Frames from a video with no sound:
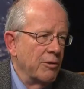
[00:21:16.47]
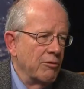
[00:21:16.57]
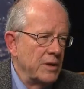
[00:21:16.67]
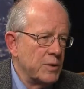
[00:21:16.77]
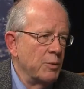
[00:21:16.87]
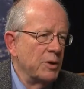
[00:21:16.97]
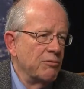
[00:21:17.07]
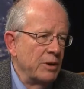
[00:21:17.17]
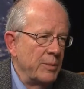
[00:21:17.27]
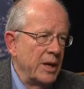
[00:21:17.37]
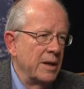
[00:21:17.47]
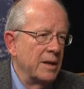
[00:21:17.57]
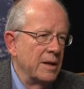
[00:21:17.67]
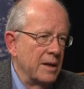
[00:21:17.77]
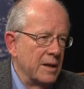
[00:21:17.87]
Greece will
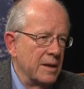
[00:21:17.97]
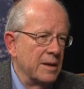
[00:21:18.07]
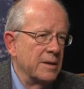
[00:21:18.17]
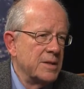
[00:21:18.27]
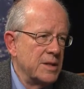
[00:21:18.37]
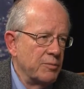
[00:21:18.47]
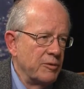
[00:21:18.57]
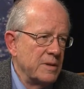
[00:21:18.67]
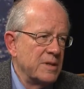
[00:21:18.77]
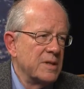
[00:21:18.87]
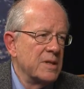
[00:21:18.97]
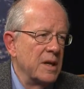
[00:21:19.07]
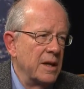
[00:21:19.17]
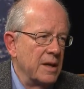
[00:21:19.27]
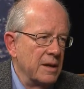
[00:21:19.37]
remain. Cyprus
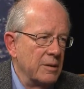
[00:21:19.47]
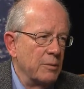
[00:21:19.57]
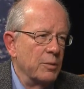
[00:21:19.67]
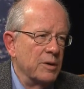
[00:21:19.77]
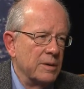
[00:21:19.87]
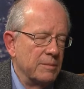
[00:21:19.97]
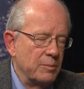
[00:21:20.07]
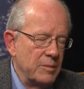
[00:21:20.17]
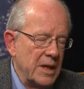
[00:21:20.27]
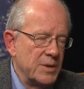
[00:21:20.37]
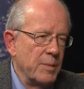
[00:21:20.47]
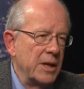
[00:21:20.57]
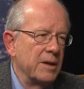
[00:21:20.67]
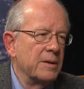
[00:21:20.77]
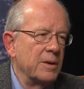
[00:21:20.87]
has
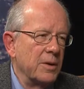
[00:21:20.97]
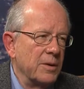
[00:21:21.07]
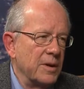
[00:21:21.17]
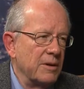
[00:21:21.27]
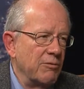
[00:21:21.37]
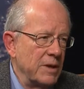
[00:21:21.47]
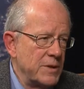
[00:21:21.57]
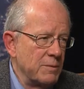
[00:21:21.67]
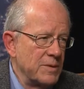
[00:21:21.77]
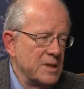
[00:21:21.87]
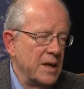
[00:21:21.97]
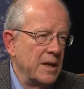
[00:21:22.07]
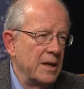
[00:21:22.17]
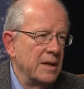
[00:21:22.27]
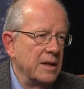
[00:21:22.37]
made it clear that Greece will
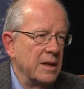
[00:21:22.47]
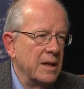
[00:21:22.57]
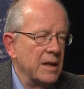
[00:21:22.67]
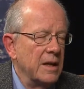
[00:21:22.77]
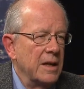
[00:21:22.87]
stay in,